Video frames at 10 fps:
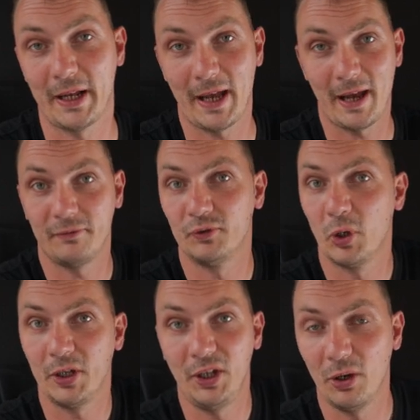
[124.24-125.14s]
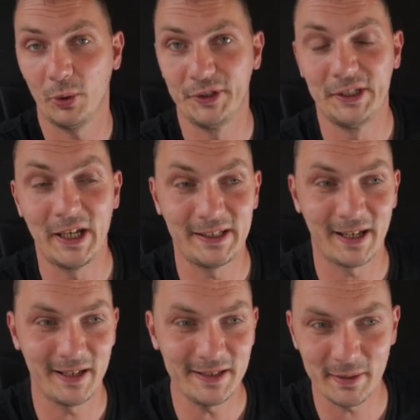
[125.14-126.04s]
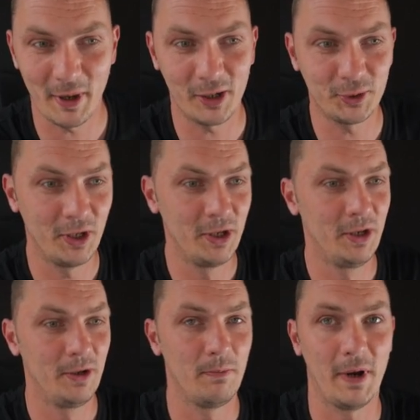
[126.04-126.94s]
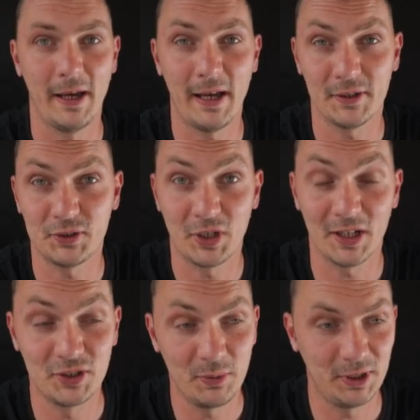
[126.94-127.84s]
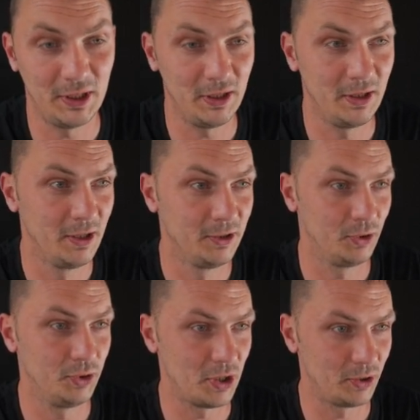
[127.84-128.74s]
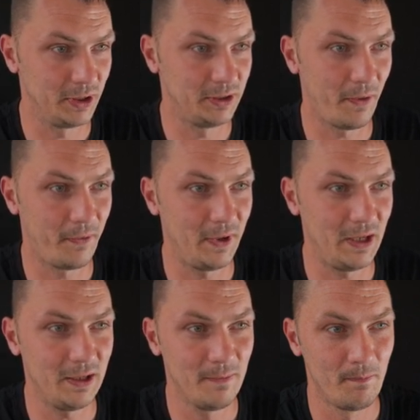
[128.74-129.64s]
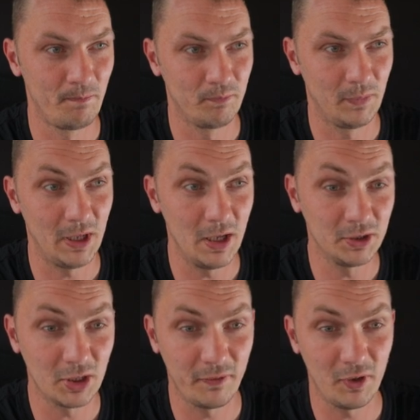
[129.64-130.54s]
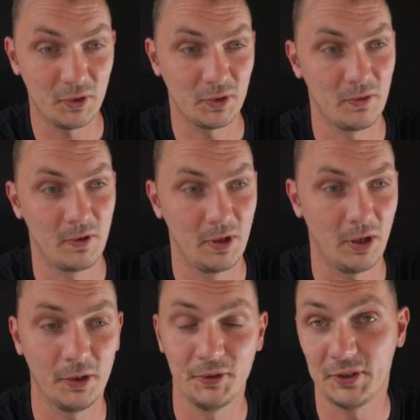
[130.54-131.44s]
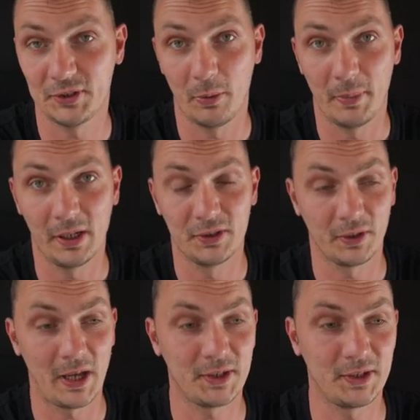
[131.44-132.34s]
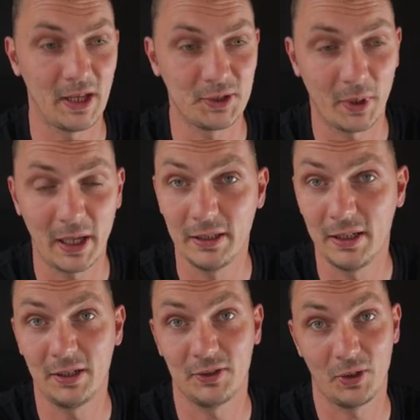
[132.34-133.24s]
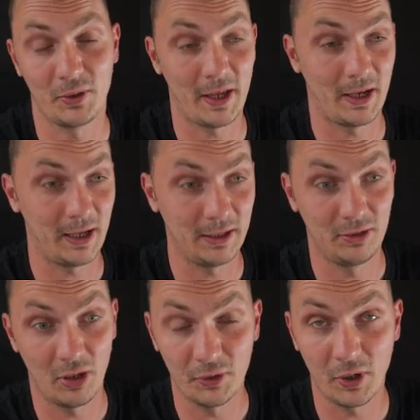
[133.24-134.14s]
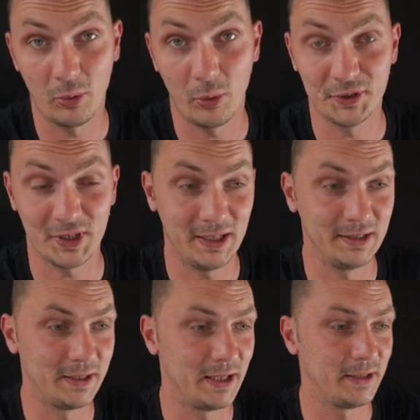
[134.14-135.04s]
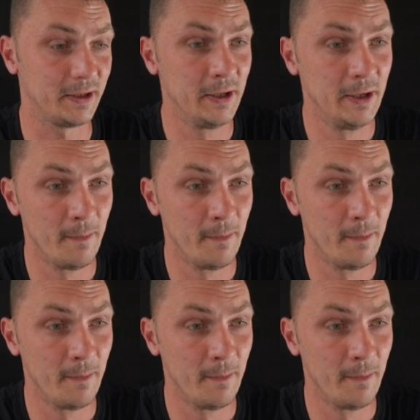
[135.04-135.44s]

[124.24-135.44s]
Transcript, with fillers: that I have no idea what the data is about, I asked ChatGPT to generate three interviews on this topic. So that's that's what I did, so that I don't know what's in the data.